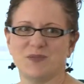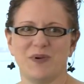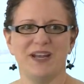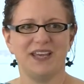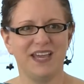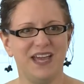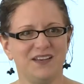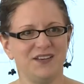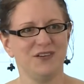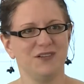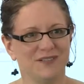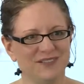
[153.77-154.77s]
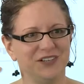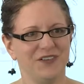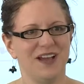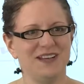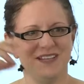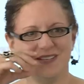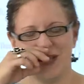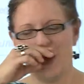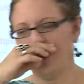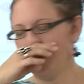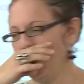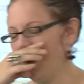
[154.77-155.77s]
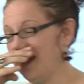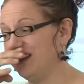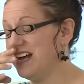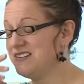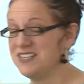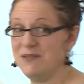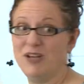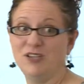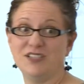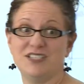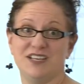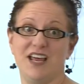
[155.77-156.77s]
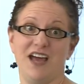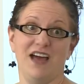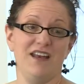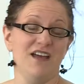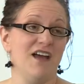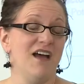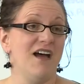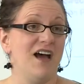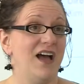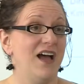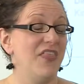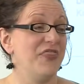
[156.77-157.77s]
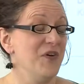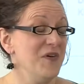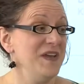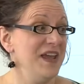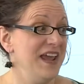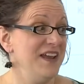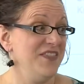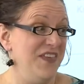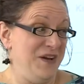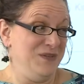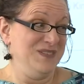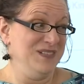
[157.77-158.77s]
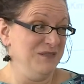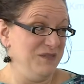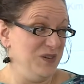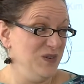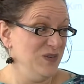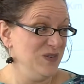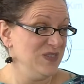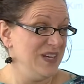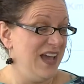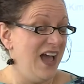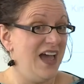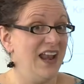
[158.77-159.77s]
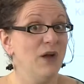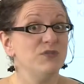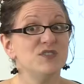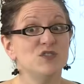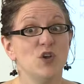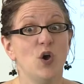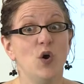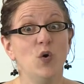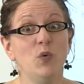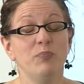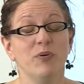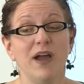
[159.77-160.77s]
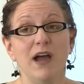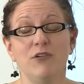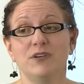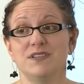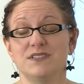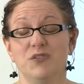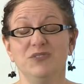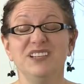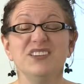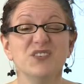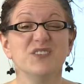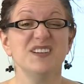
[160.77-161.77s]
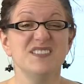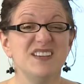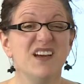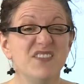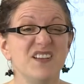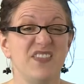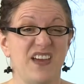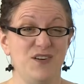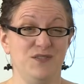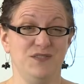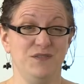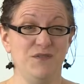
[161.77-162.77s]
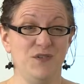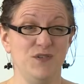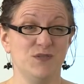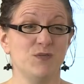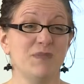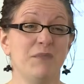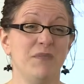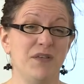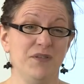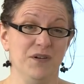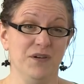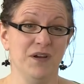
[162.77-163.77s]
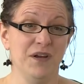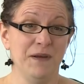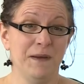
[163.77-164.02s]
It's a way to get your, your ideas out there. And last time I looked, it had 38,000 views, and I was so proud because only 37,000 of those were my mother.